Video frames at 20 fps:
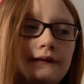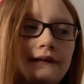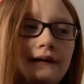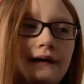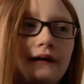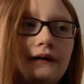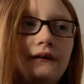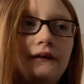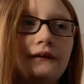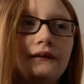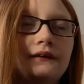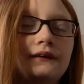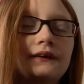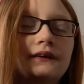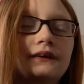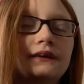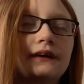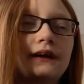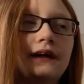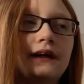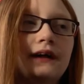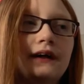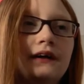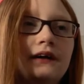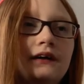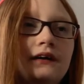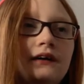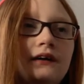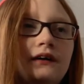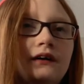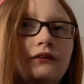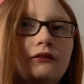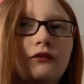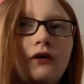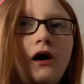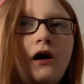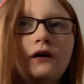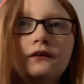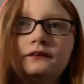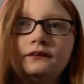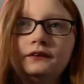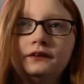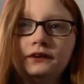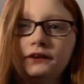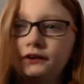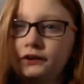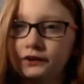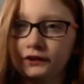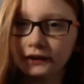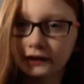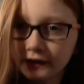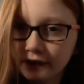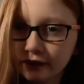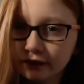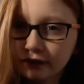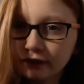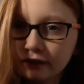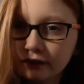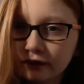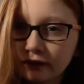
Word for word: that looks like rotten chicken.